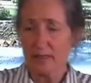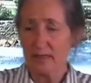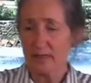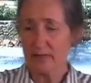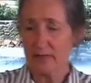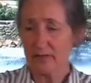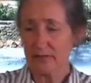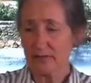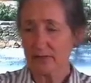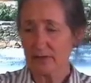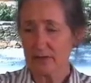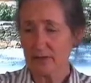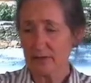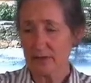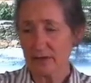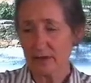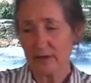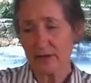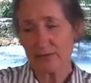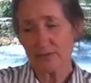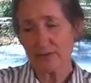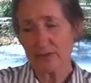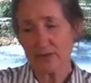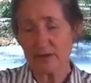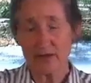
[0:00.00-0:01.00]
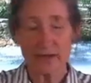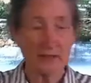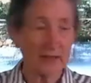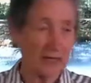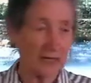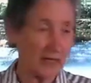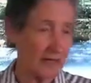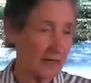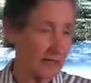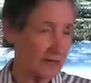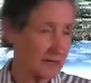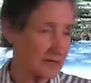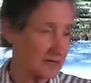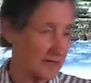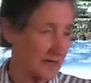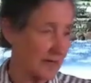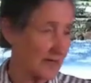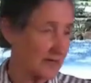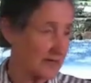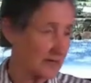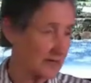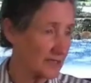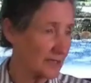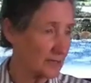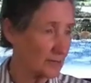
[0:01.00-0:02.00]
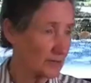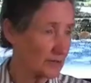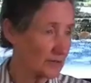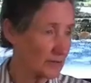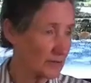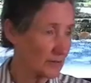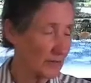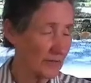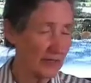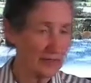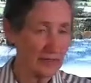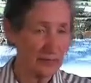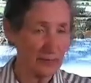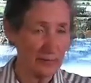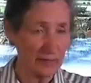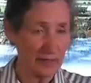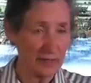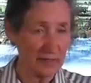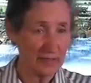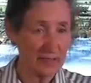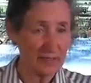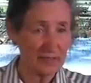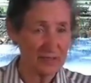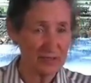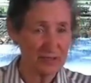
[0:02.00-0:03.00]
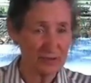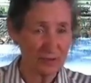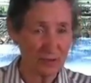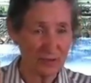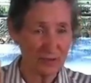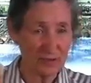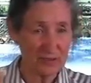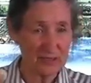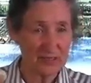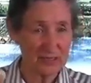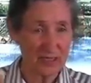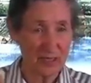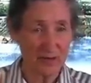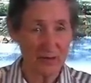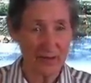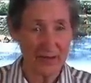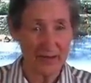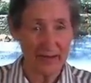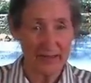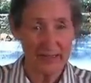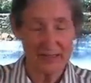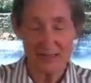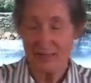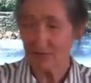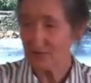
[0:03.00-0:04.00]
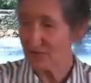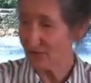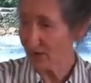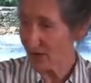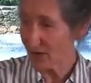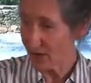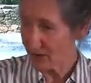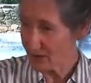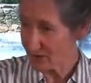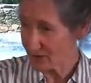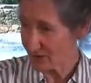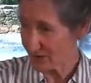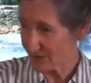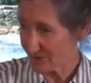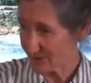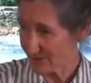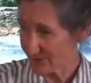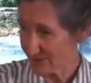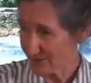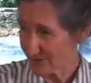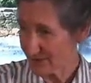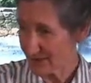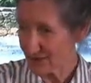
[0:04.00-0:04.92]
Even though they say it's equal to antibiotic, it's also antiviral.